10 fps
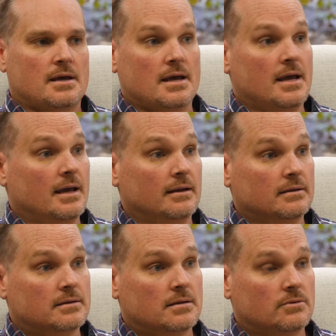
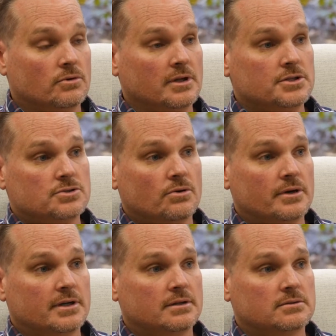and really
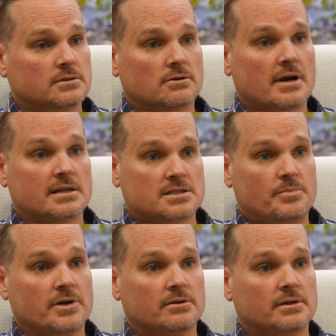enjoyed it. It was a great
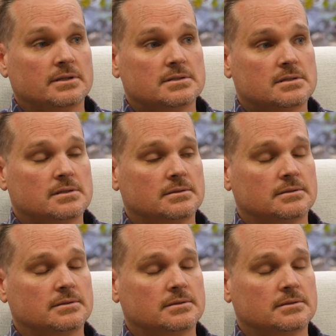experience.